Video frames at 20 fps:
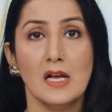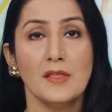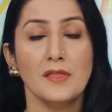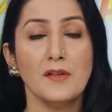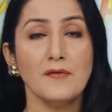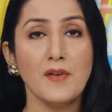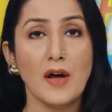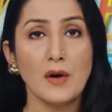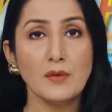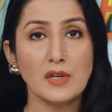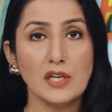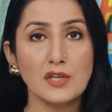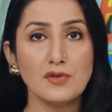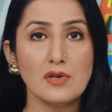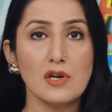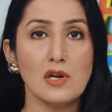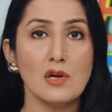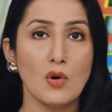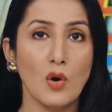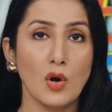The
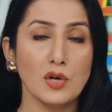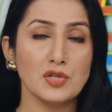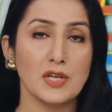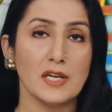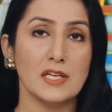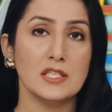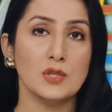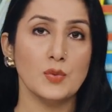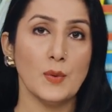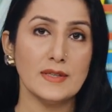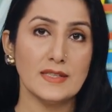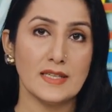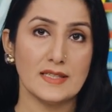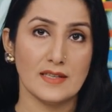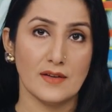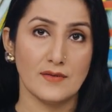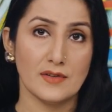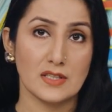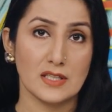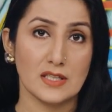foundation launched in twenty
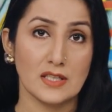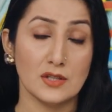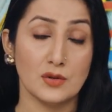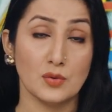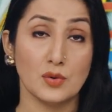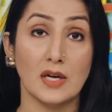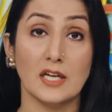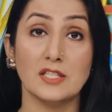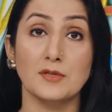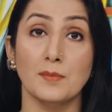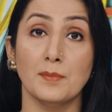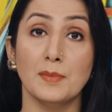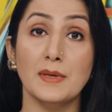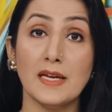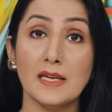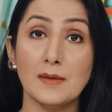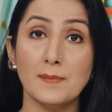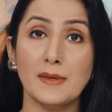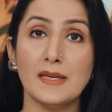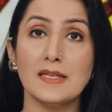seventeen to cut
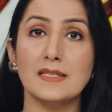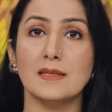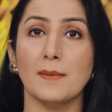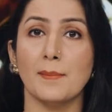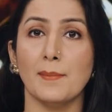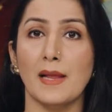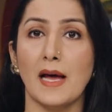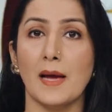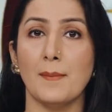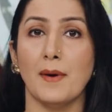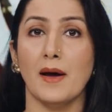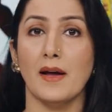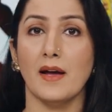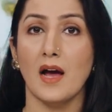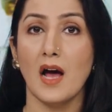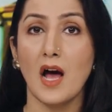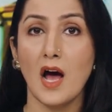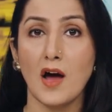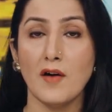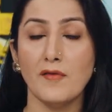B N B supply by
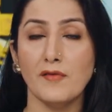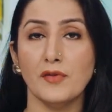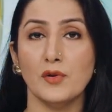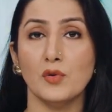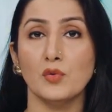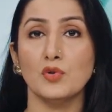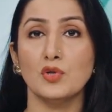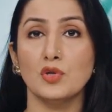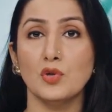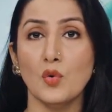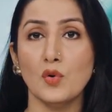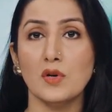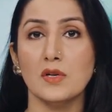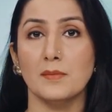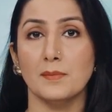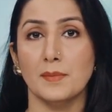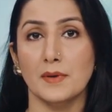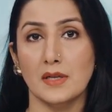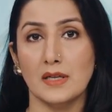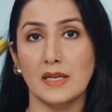half through
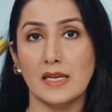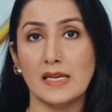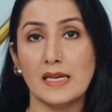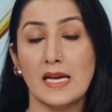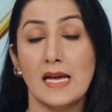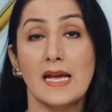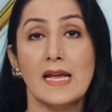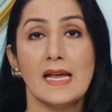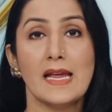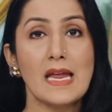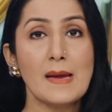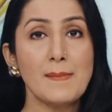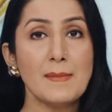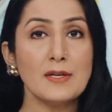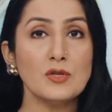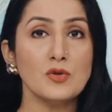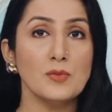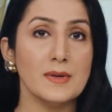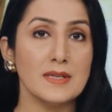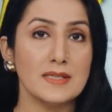token burning,
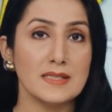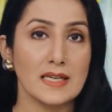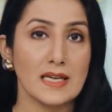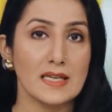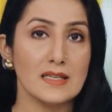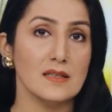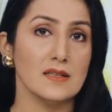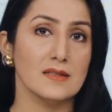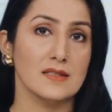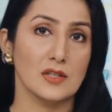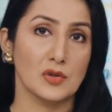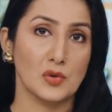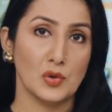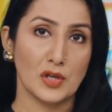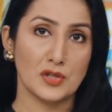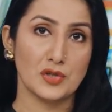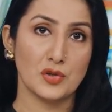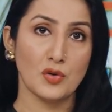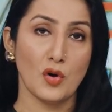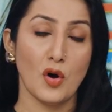aiming to maintain a
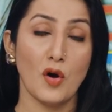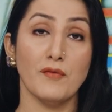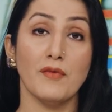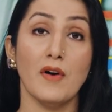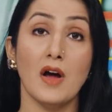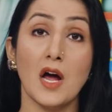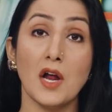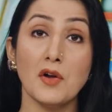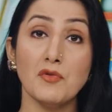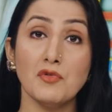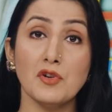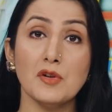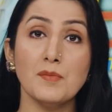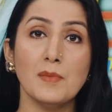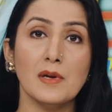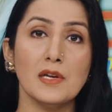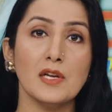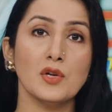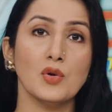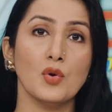circulation of one hundred
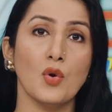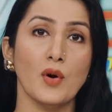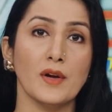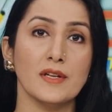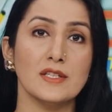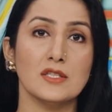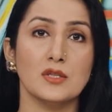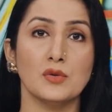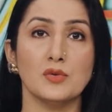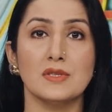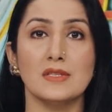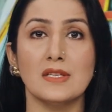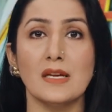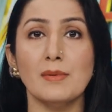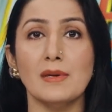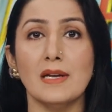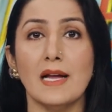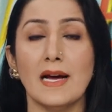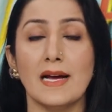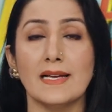million coins to
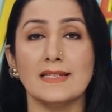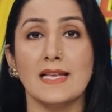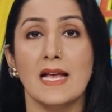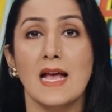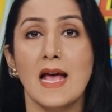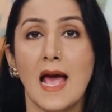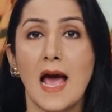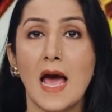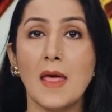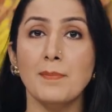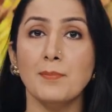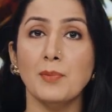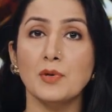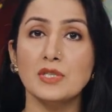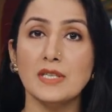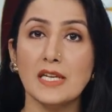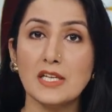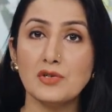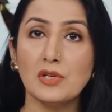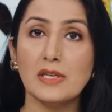stabilize and
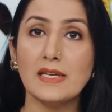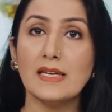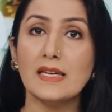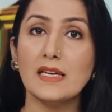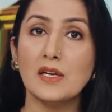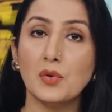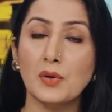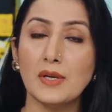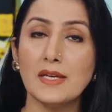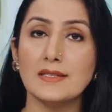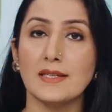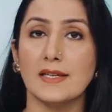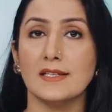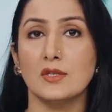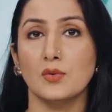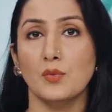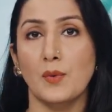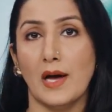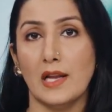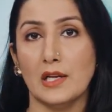potentially increase
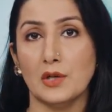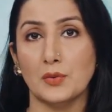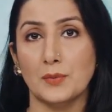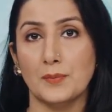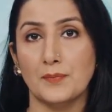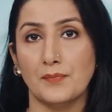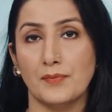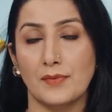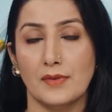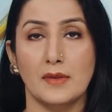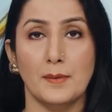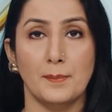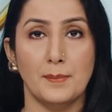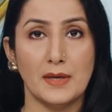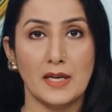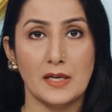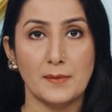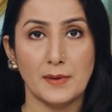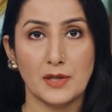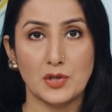its value. The
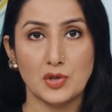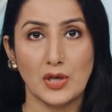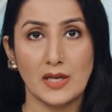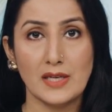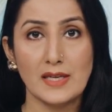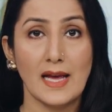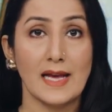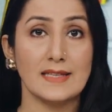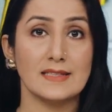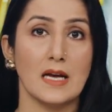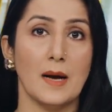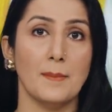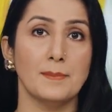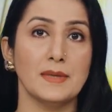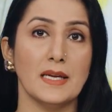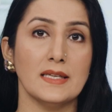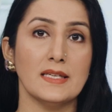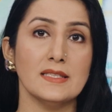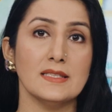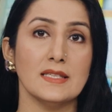B N B chain has
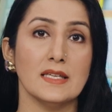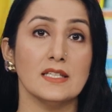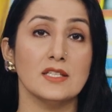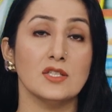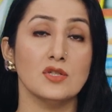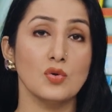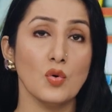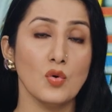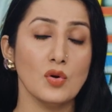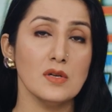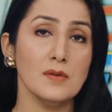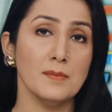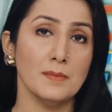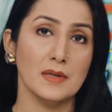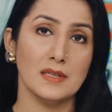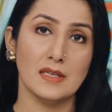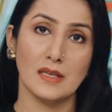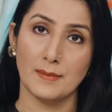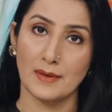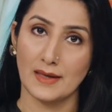updated its token
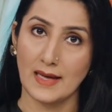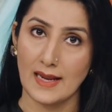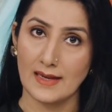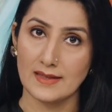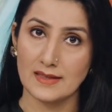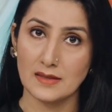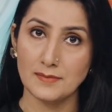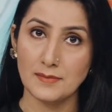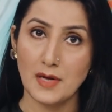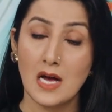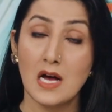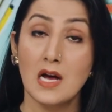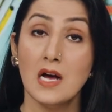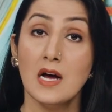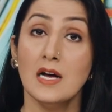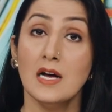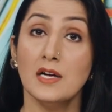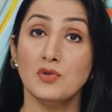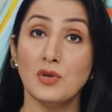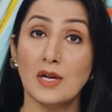burning mechanism,
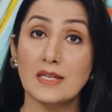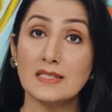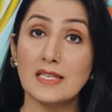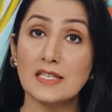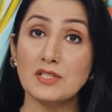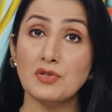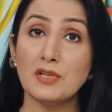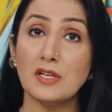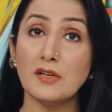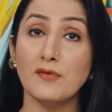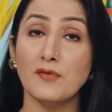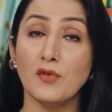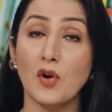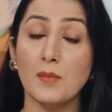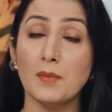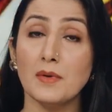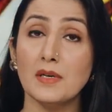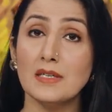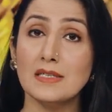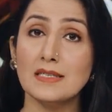transitioning
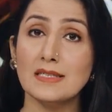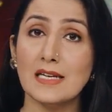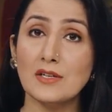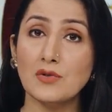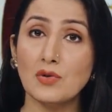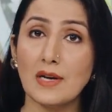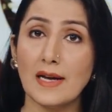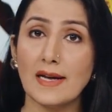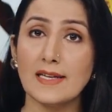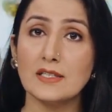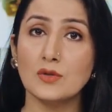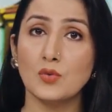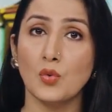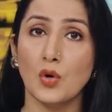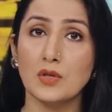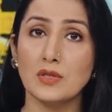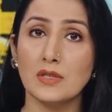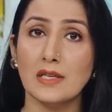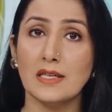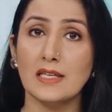from a centralized
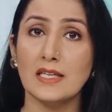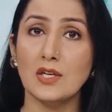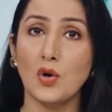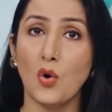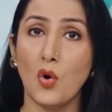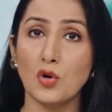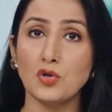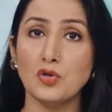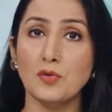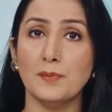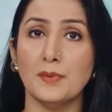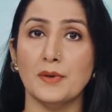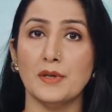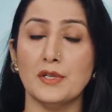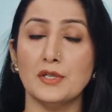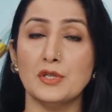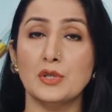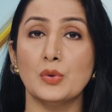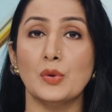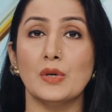quarterly
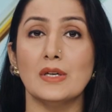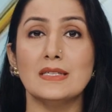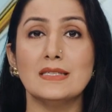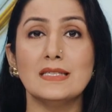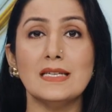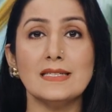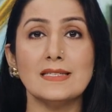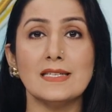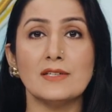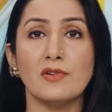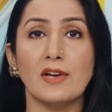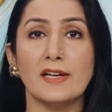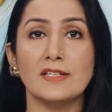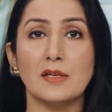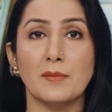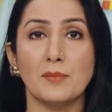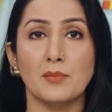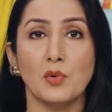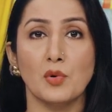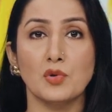auto-burn to a
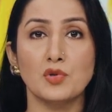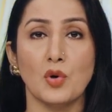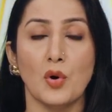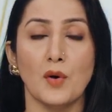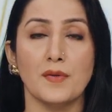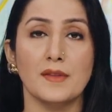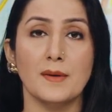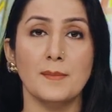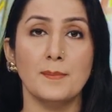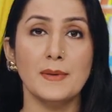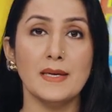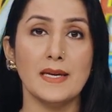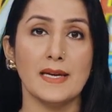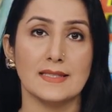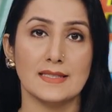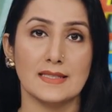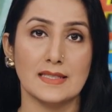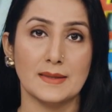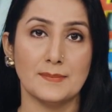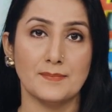decentralized approach on the B
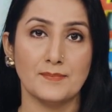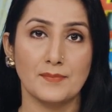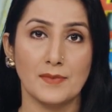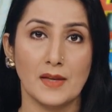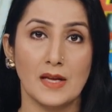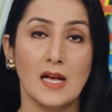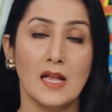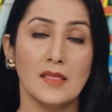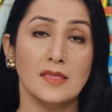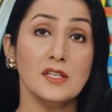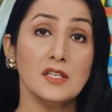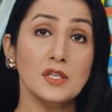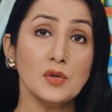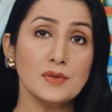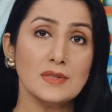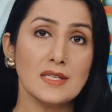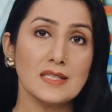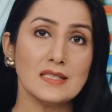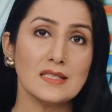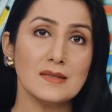S C. The
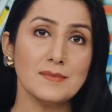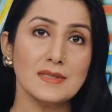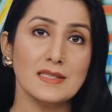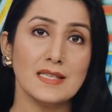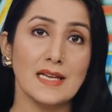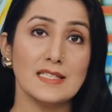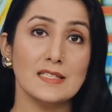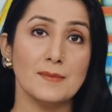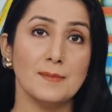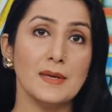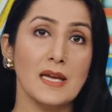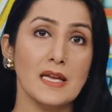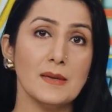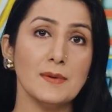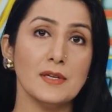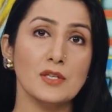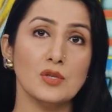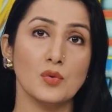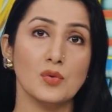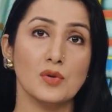new system sends B
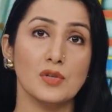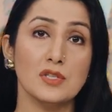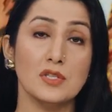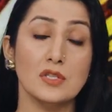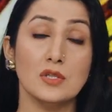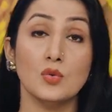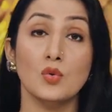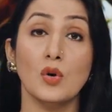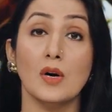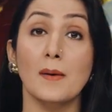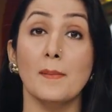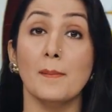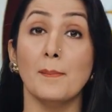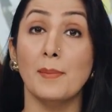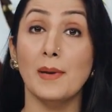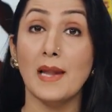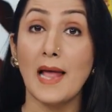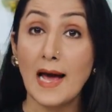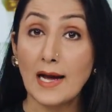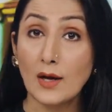N B tokens to a
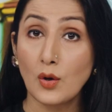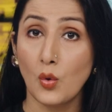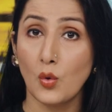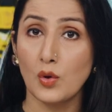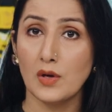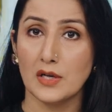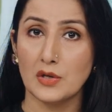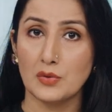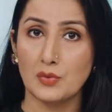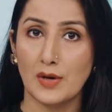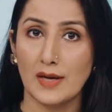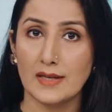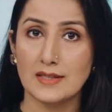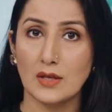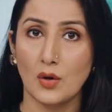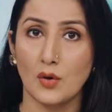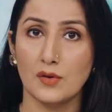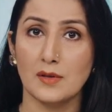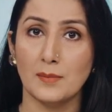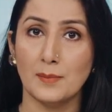black hole
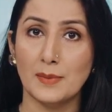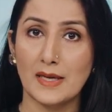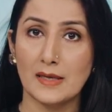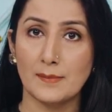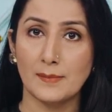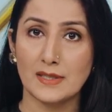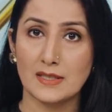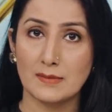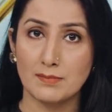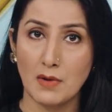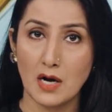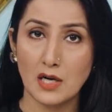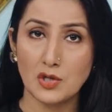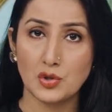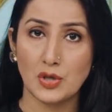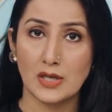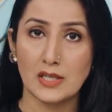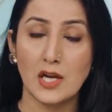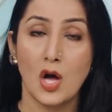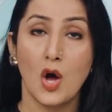address on the B N B Smart
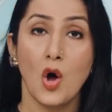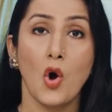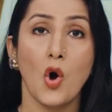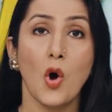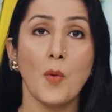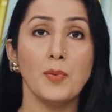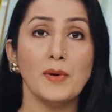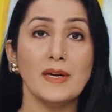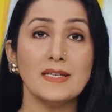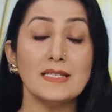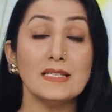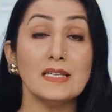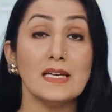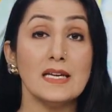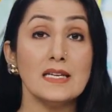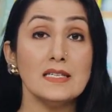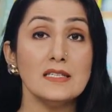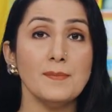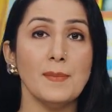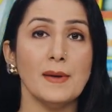Chain, operating
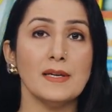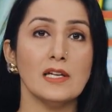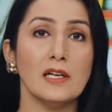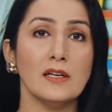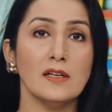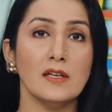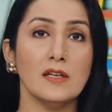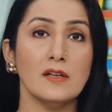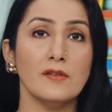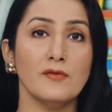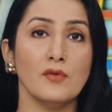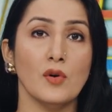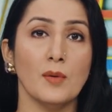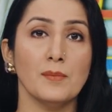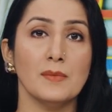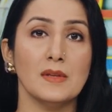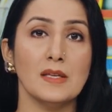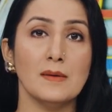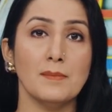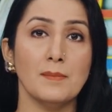independently
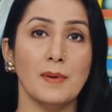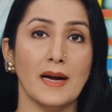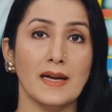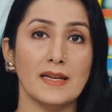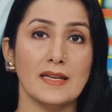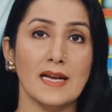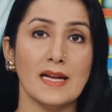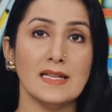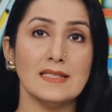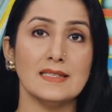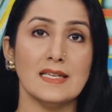from the Binance